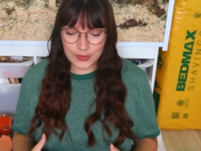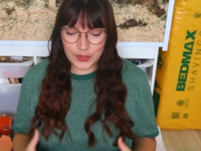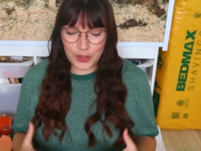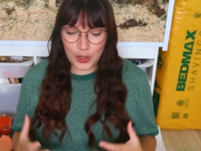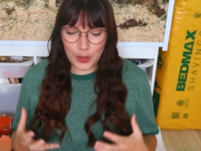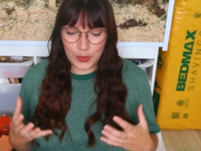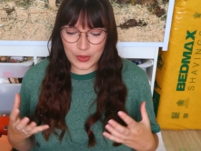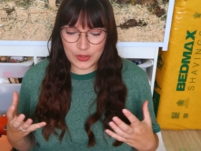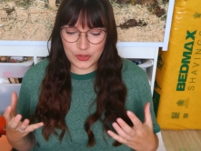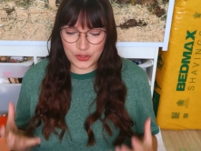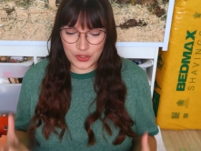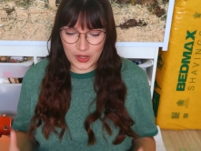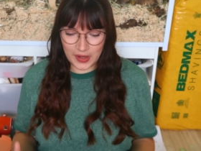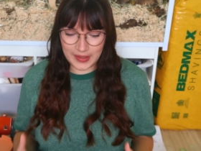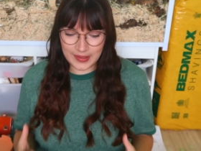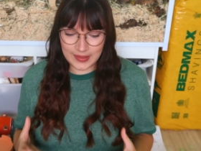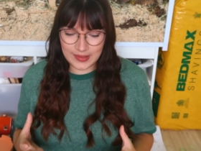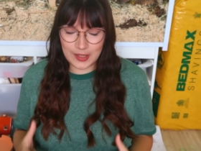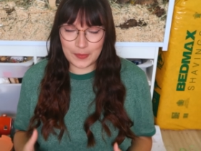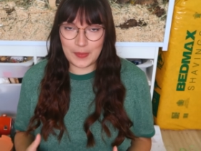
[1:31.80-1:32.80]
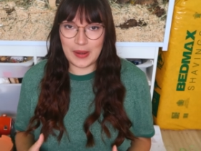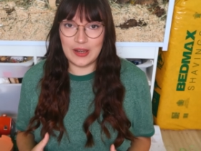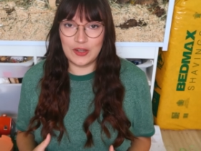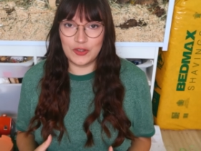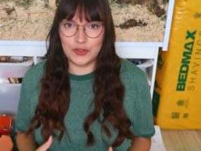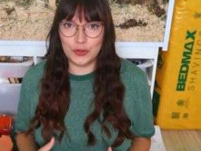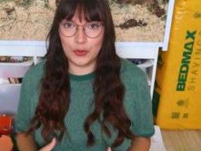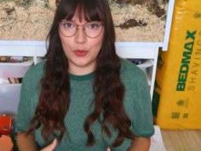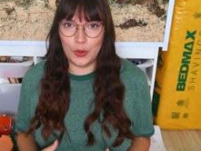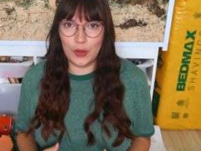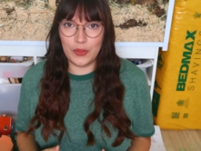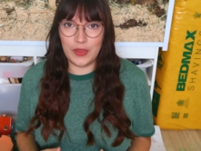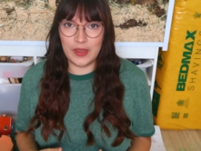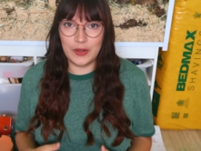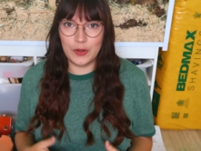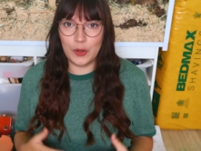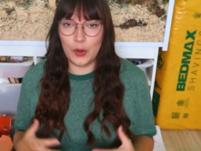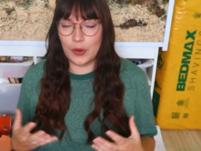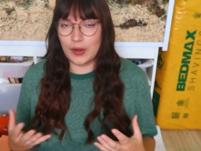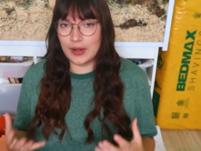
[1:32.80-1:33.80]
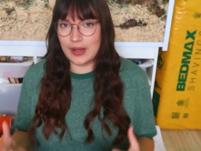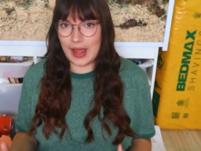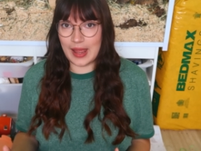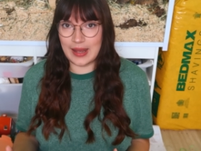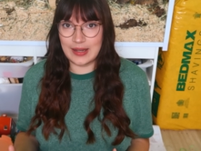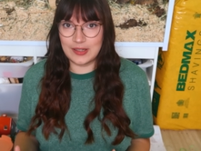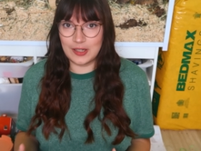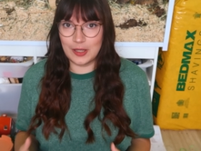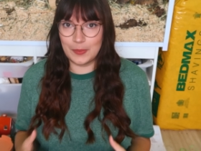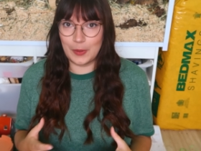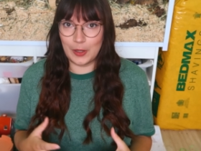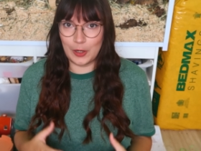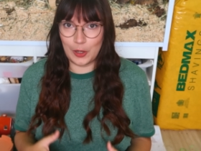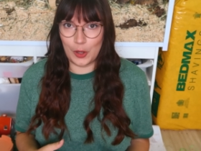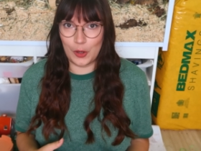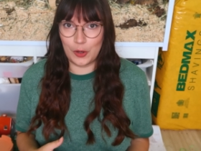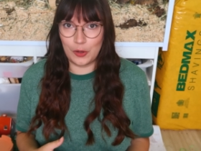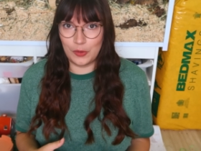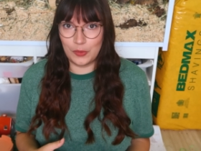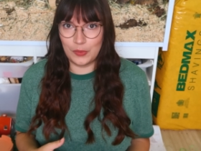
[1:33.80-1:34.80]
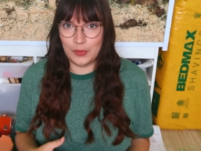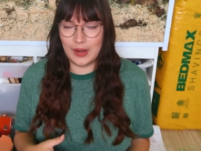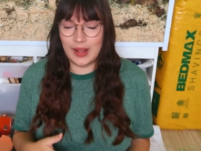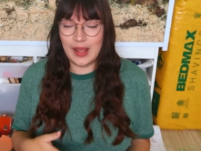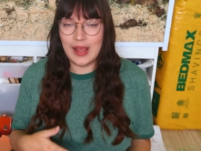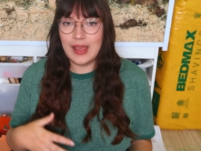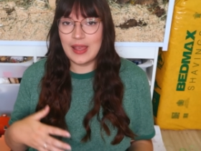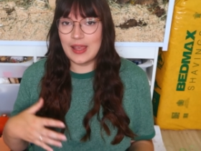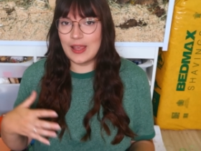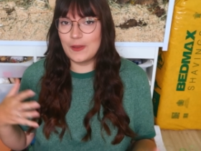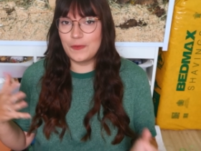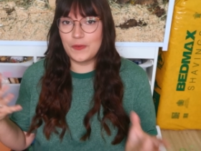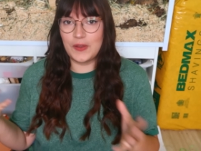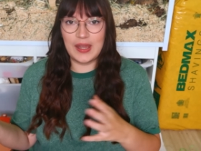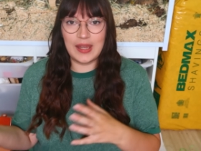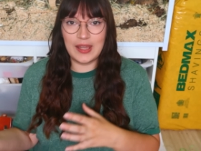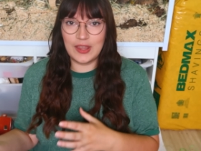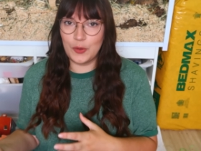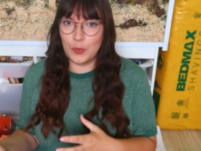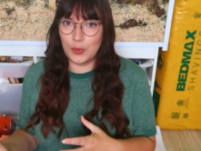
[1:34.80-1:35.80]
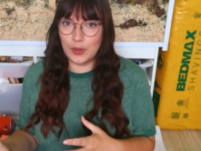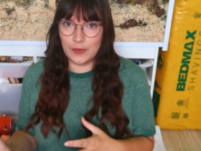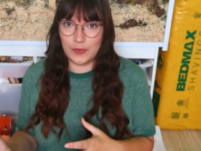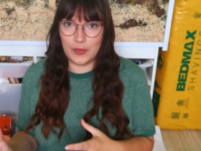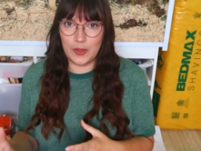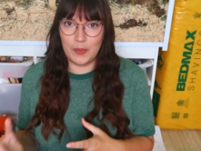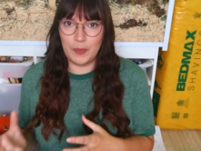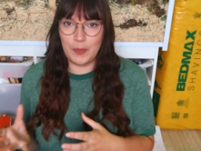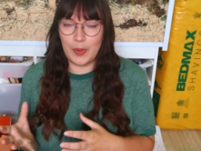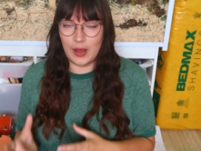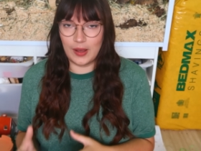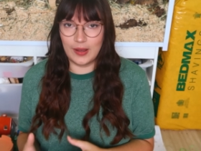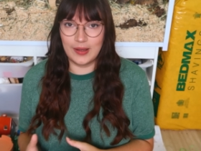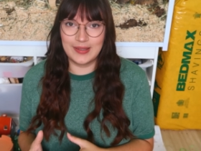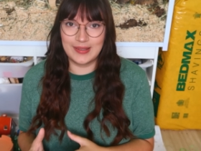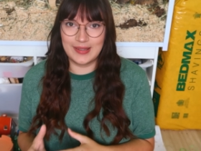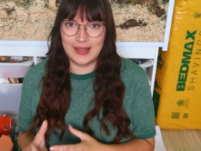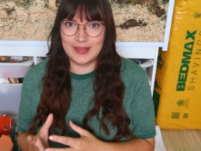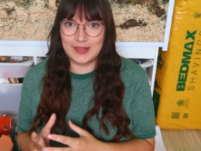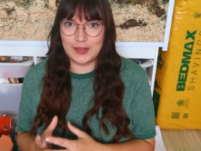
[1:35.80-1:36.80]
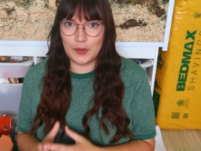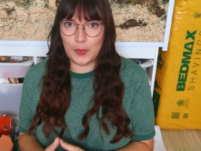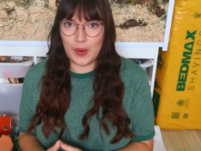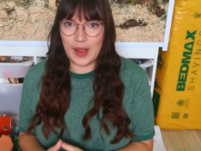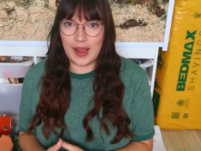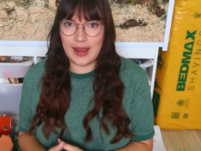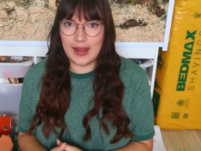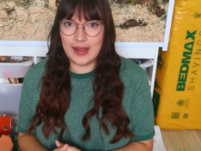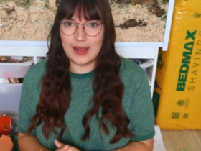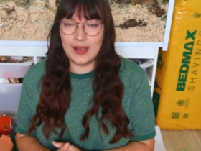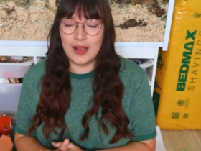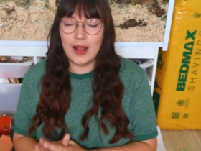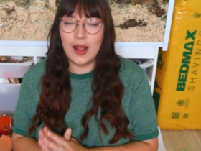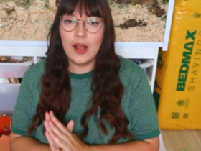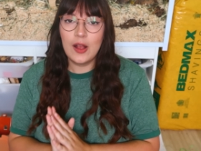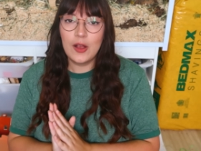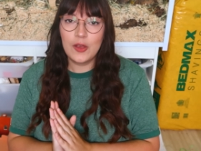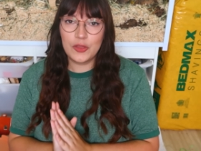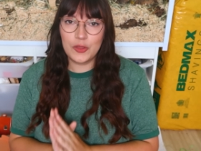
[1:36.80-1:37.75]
So just to make sure they're not going to end up alone if either one of them passes away,